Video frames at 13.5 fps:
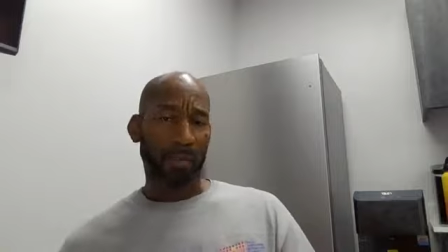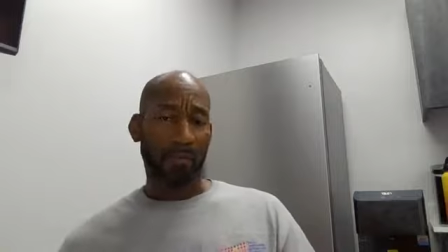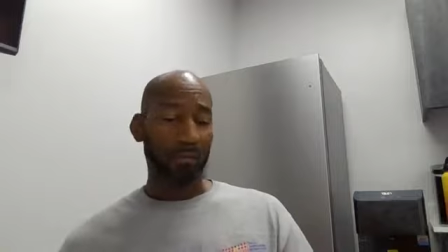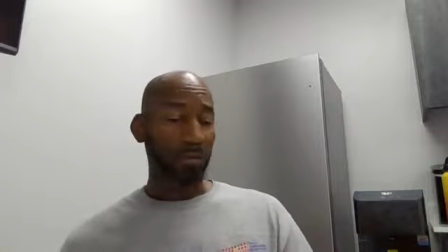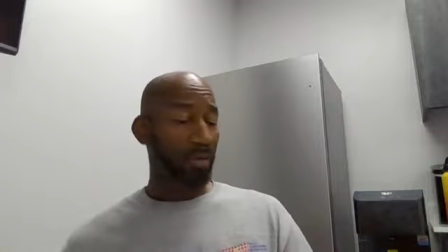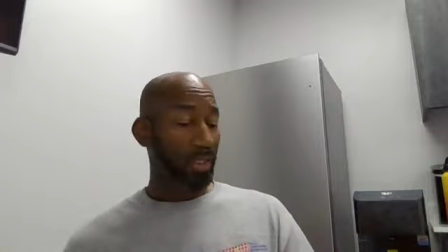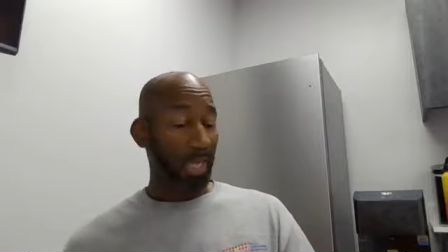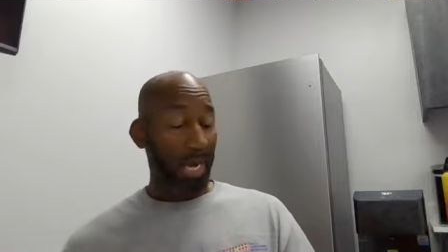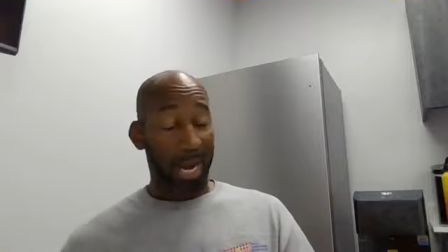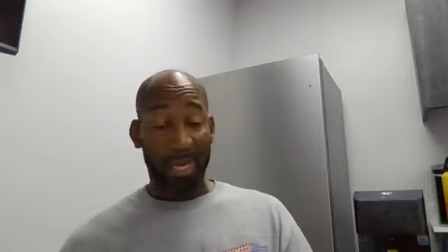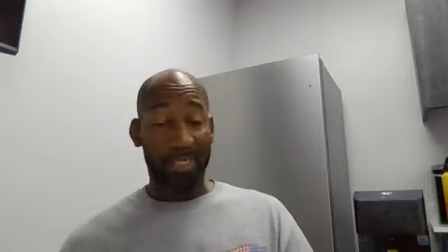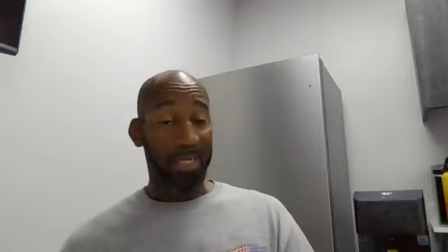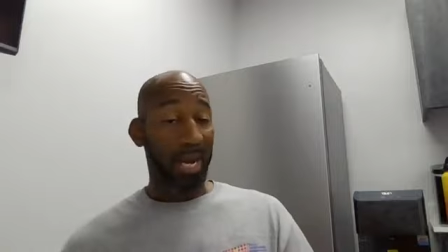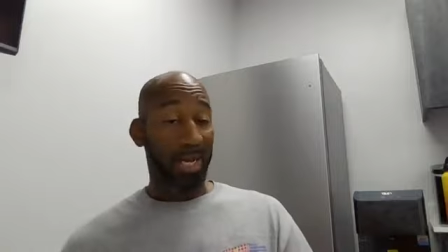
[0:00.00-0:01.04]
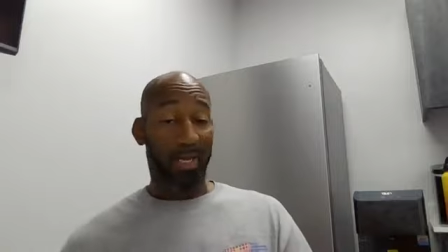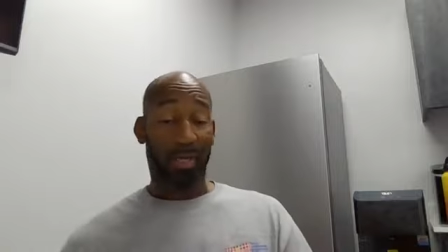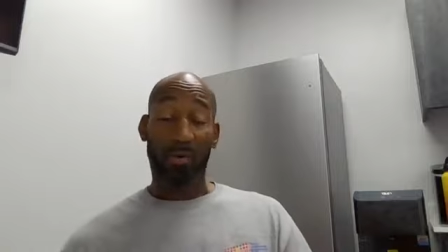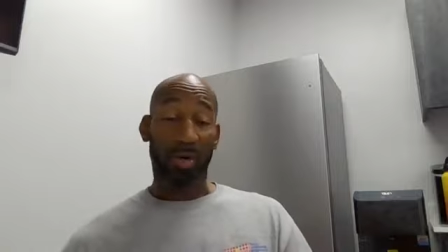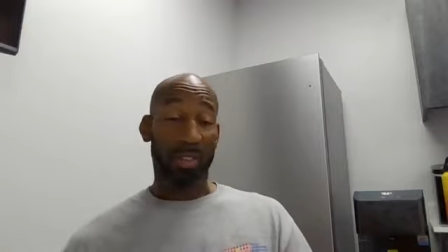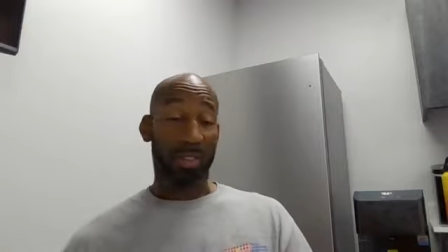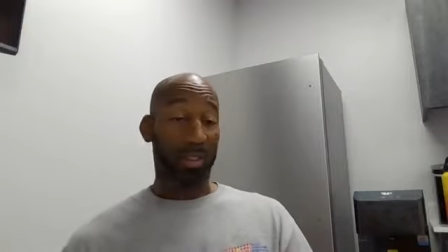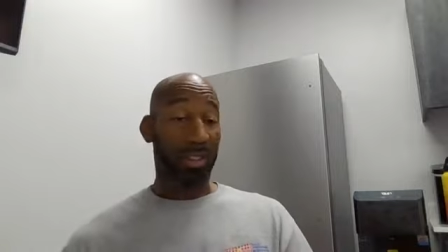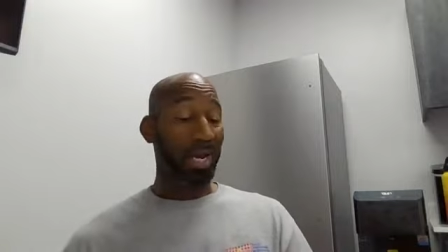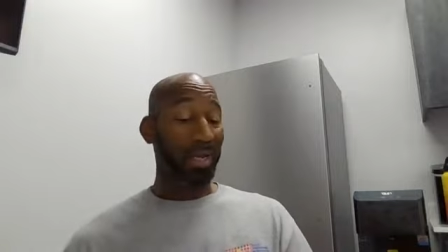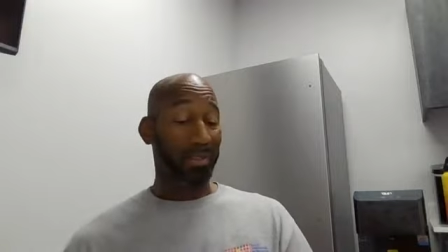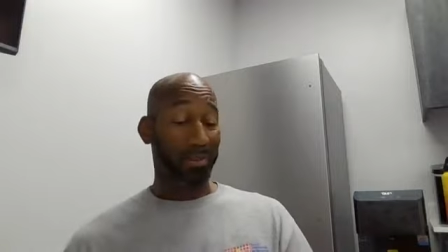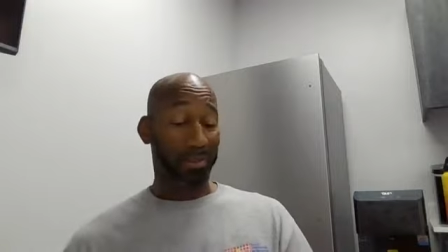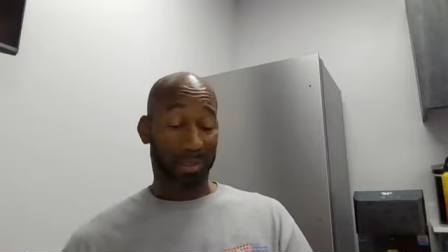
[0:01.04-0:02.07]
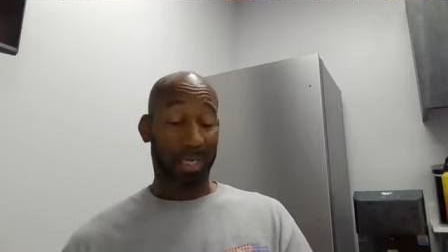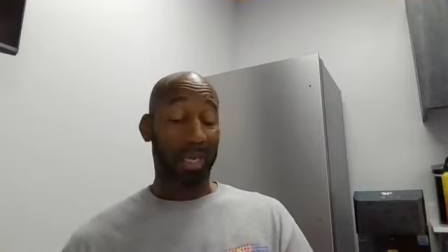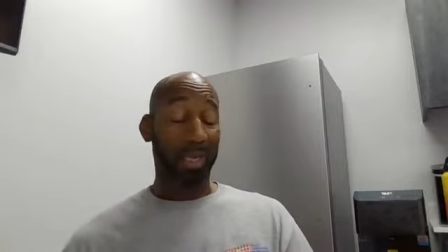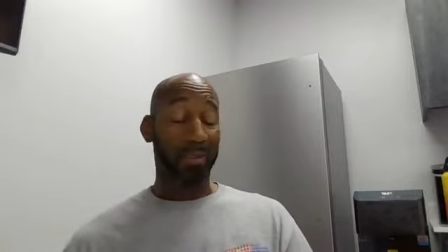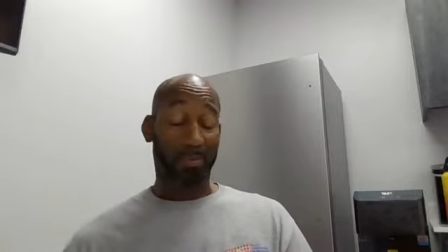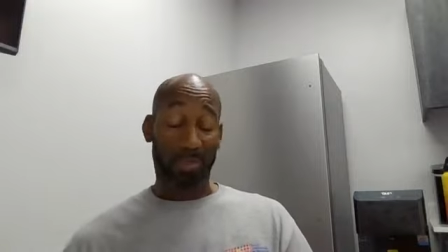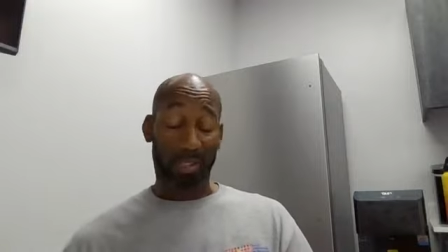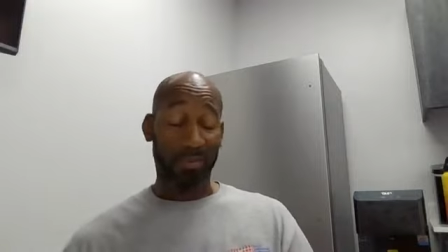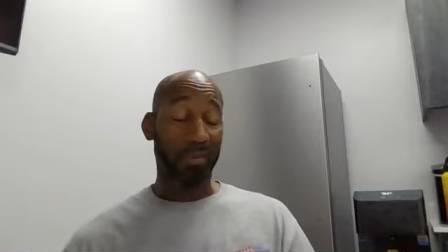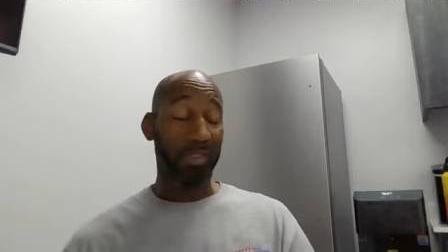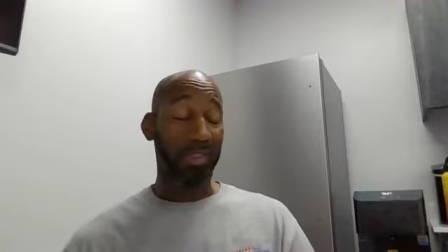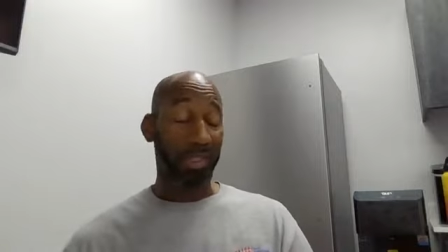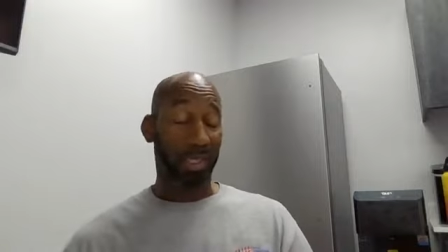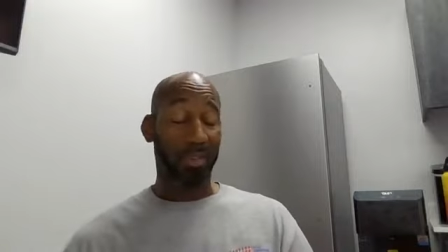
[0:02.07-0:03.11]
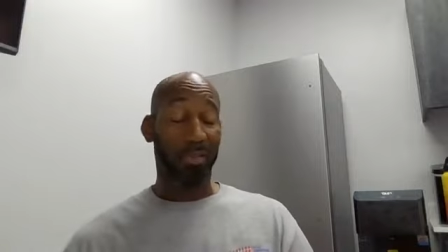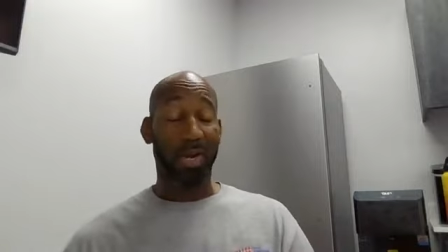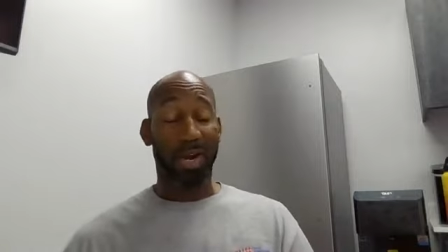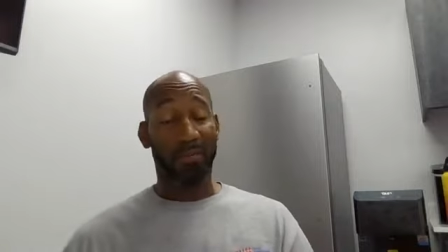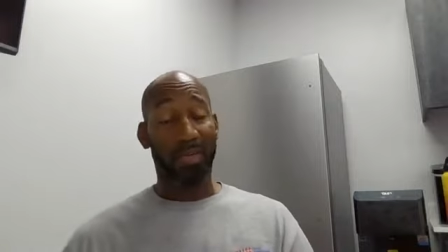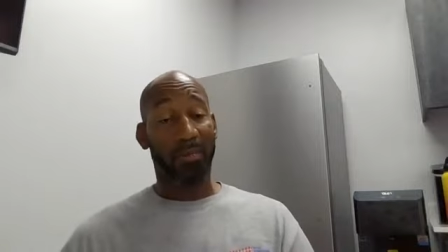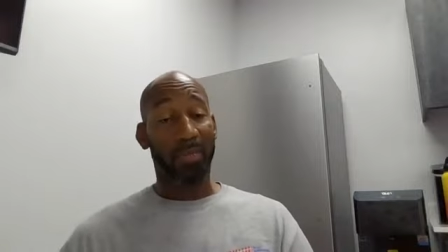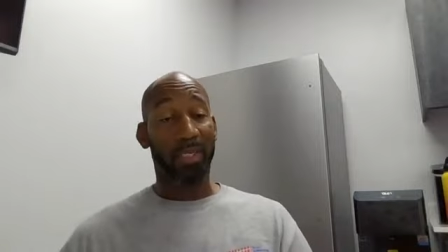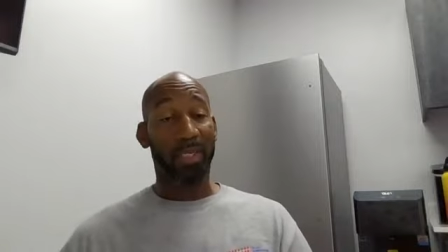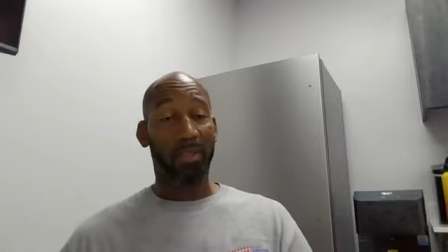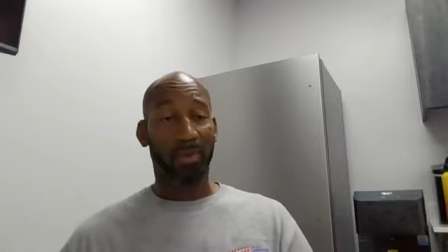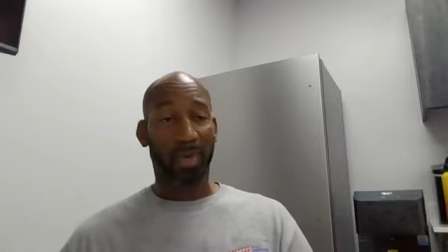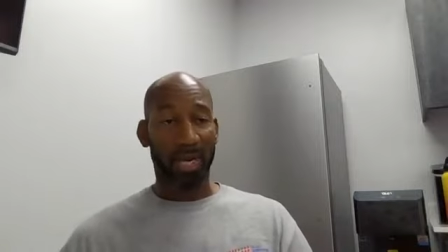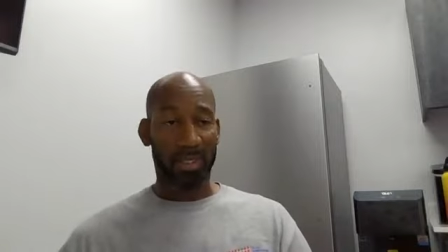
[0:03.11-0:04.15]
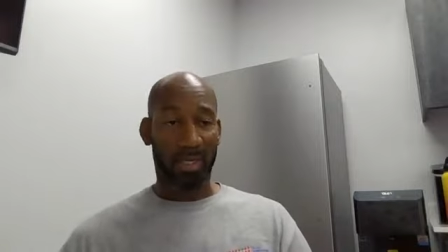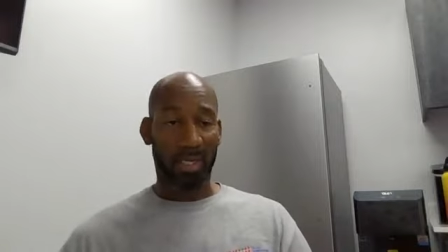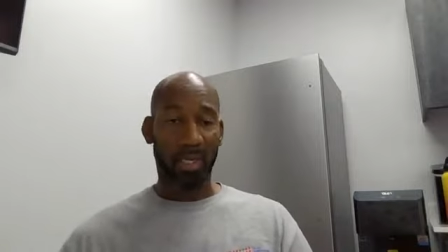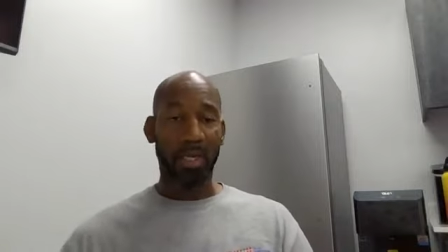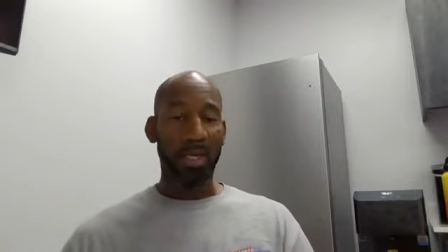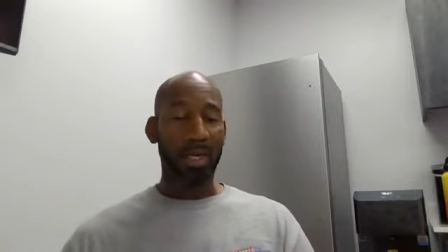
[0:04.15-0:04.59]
If you just ask God a question, God God specifically said you have not because you ask not.